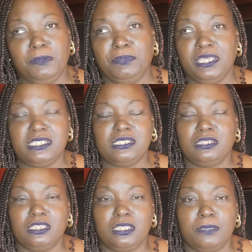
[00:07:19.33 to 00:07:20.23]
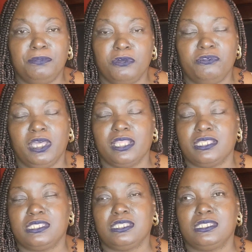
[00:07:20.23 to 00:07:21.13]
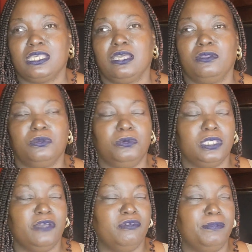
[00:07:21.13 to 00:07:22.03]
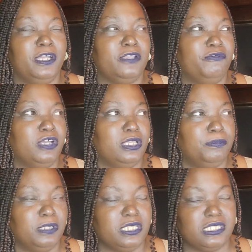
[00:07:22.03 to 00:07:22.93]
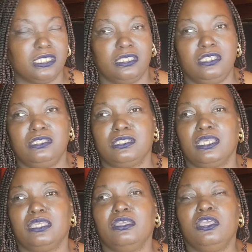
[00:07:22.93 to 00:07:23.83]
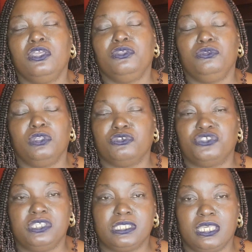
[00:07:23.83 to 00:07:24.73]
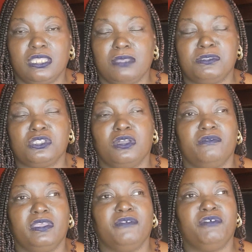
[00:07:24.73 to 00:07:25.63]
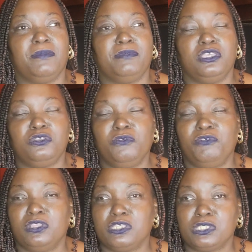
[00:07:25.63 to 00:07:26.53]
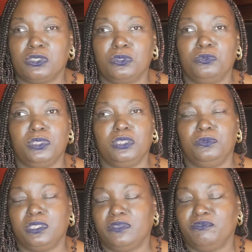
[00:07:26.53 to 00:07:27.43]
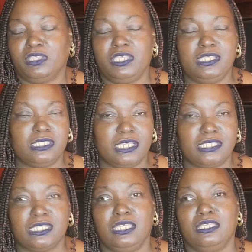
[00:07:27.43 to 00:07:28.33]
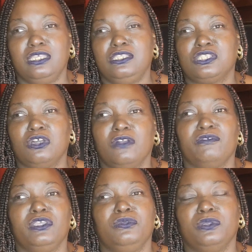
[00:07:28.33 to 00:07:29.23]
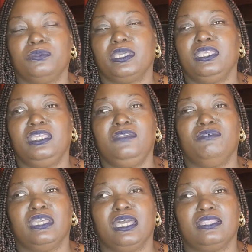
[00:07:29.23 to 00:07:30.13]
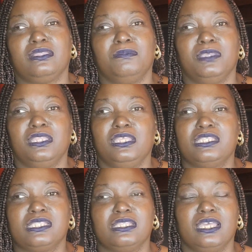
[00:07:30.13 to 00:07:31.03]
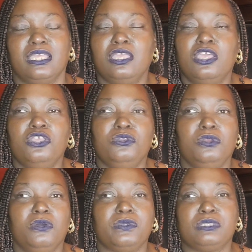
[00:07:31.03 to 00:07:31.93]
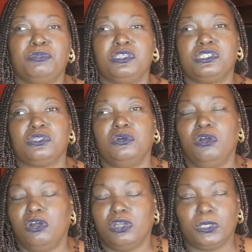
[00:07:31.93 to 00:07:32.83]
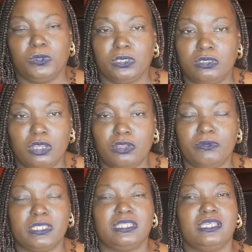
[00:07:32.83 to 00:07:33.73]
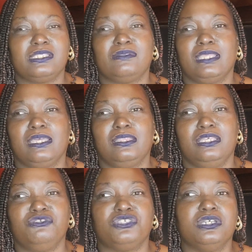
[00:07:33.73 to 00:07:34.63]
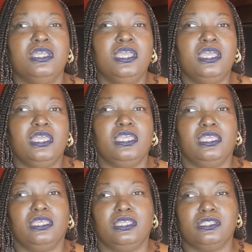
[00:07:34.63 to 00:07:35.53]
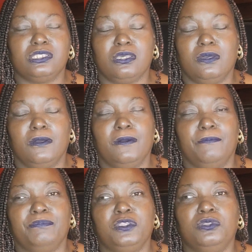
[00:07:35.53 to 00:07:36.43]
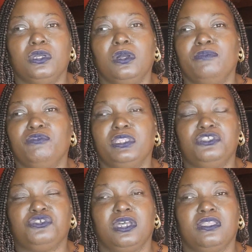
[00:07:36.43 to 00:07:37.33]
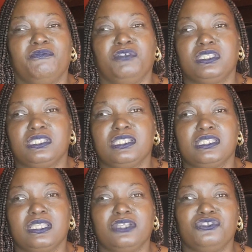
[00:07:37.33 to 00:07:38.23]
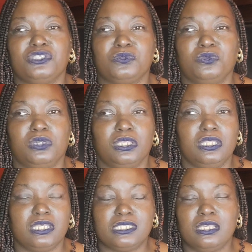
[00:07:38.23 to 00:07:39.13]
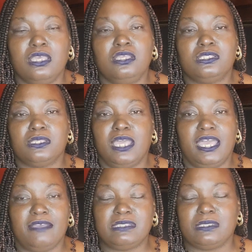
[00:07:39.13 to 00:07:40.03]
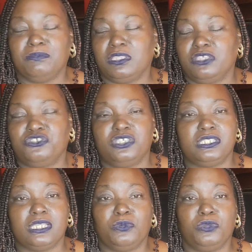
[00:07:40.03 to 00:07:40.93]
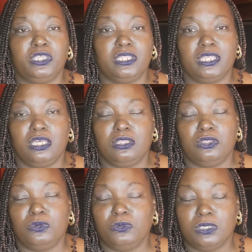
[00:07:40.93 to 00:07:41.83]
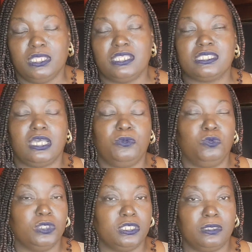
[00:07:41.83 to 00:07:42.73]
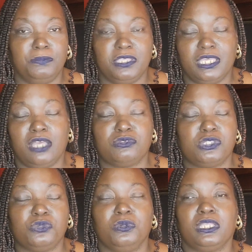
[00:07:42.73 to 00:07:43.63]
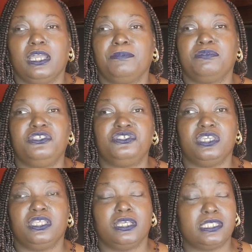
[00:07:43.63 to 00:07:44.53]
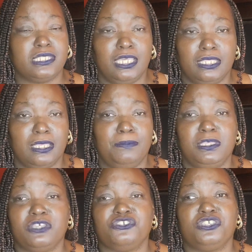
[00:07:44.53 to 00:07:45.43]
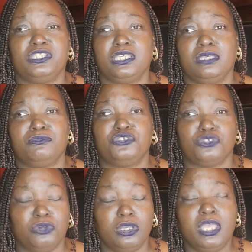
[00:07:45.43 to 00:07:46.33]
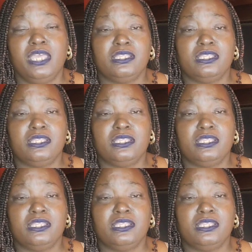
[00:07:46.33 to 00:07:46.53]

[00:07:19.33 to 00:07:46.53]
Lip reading: basically, they both kind of sit down or whatever by the fireplace and he's like, you know, she's saying, I'm sorry if I make you feel a certain way or whatever. And he's like saying he's sorry, you know, that he even got them in this and that, you know, it's been so hard on her and things of that nature. And, you know, I'm really trying to fix this and I just wanted us to have something. And she's like, well, you're not alone in this. I wanted the big house too. And I appreciated her saying that because she damn sure